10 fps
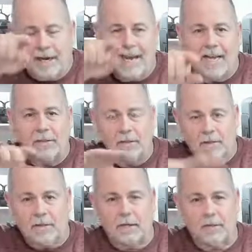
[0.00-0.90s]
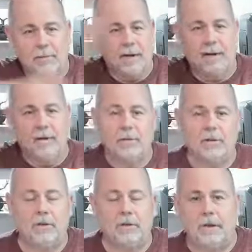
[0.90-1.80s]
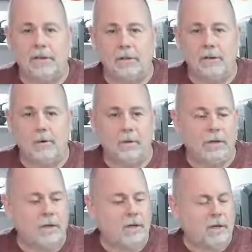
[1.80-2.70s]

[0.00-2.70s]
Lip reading: I canceled, touched the bed, and it was ice cold.